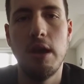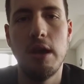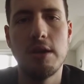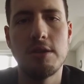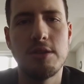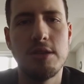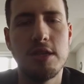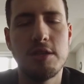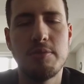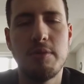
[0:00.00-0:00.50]

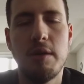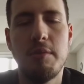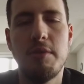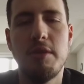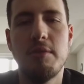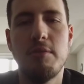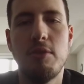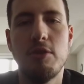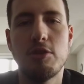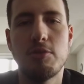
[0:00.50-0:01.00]
So that's probably
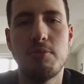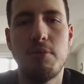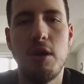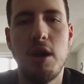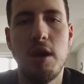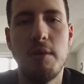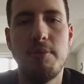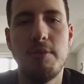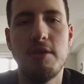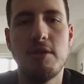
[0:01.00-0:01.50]
the most
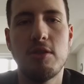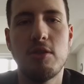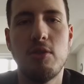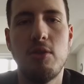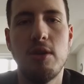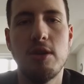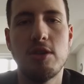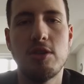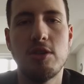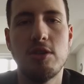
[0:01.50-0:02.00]
popular
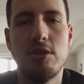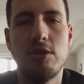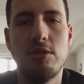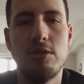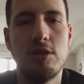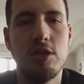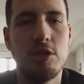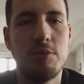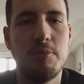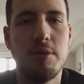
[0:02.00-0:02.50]

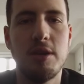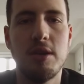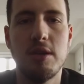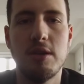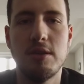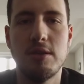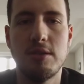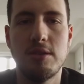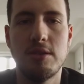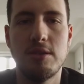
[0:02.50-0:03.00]
question, just
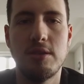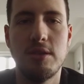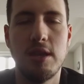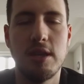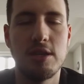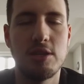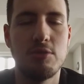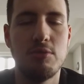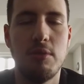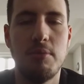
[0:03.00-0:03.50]
because
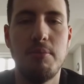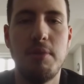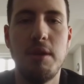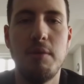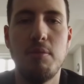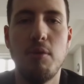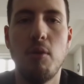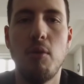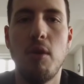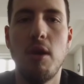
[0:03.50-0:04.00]
that's what
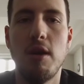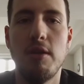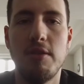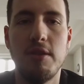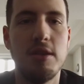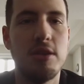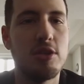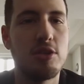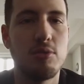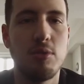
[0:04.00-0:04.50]
people want.
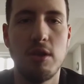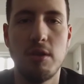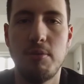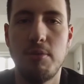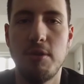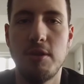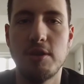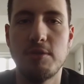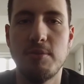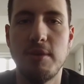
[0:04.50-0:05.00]
They just want to
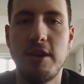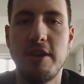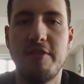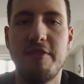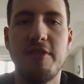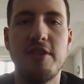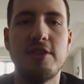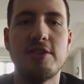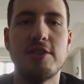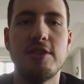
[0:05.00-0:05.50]
put as many
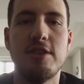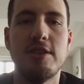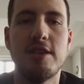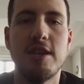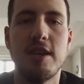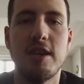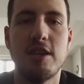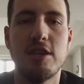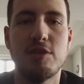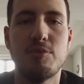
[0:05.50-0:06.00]
fish in a
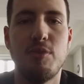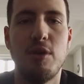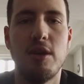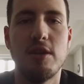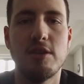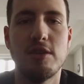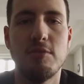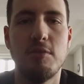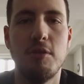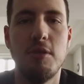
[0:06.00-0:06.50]
tank as
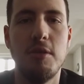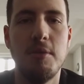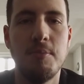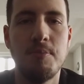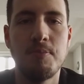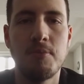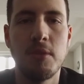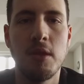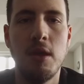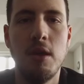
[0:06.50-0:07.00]
possible.
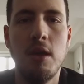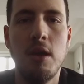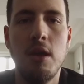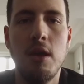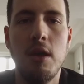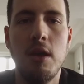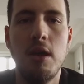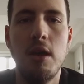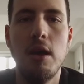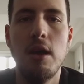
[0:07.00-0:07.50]

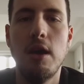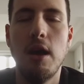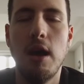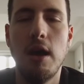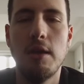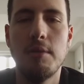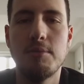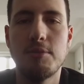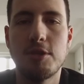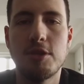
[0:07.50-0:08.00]

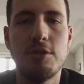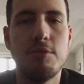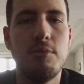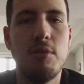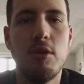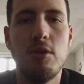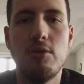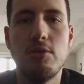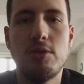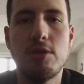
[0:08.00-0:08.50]
So
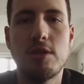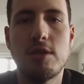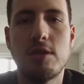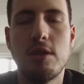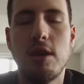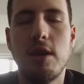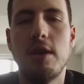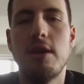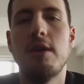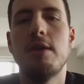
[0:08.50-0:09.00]
most
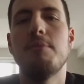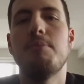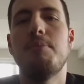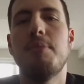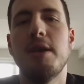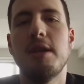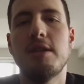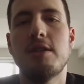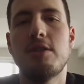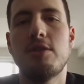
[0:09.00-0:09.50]

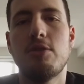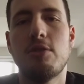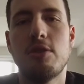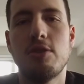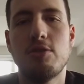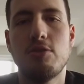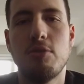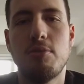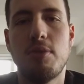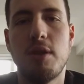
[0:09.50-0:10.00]
pet
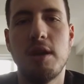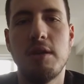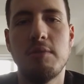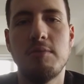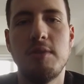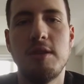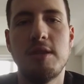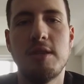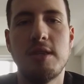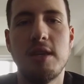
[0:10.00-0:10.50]
stores will
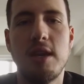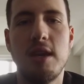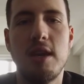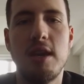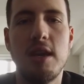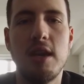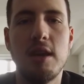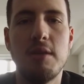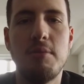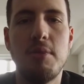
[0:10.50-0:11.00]
probably
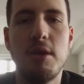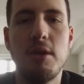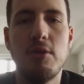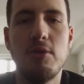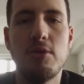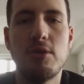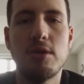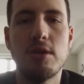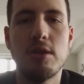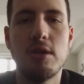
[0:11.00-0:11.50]
say
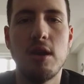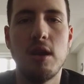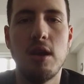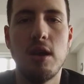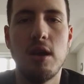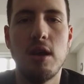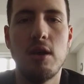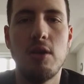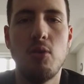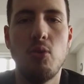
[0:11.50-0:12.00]
about
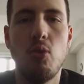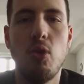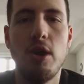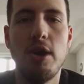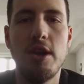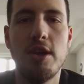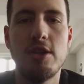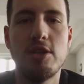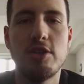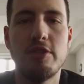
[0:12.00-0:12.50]

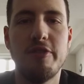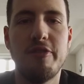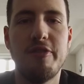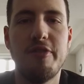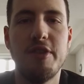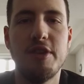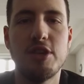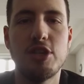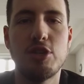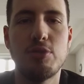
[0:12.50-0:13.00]
1 inch of
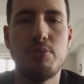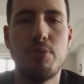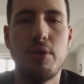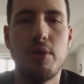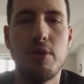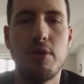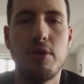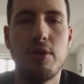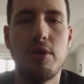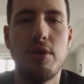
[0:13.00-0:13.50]
fish
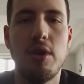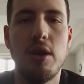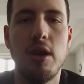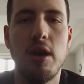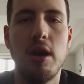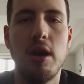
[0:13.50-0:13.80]
per